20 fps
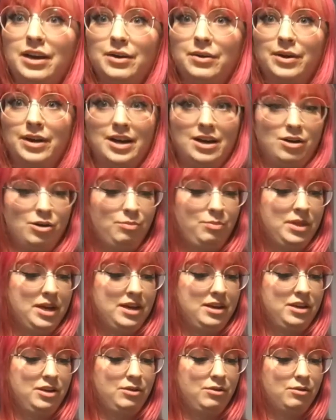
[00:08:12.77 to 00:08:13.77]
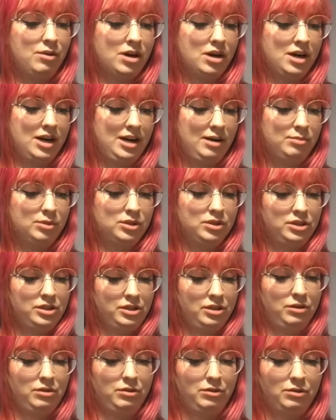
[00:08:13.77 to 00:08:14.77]
And I hope that you are able
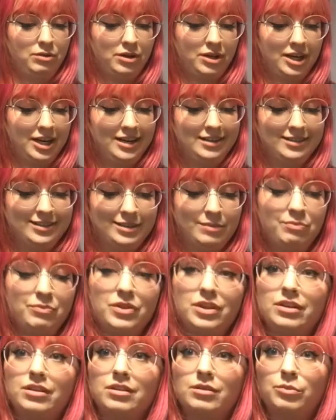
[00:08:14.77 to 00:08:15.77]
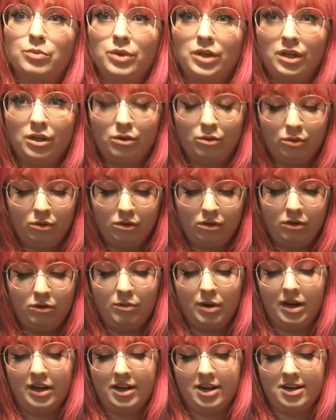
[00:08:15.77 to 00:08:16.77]
to create something pretty cool
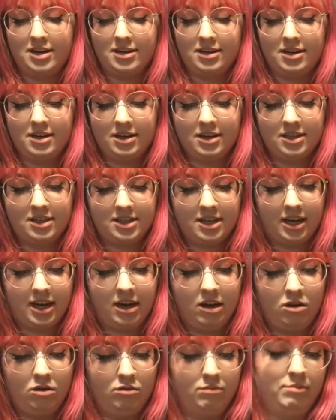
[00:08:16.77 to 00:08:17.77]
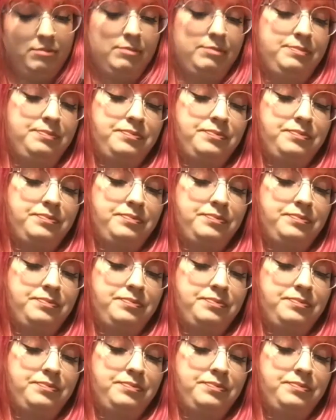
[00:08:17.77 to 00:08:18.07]
while you're stuck at home.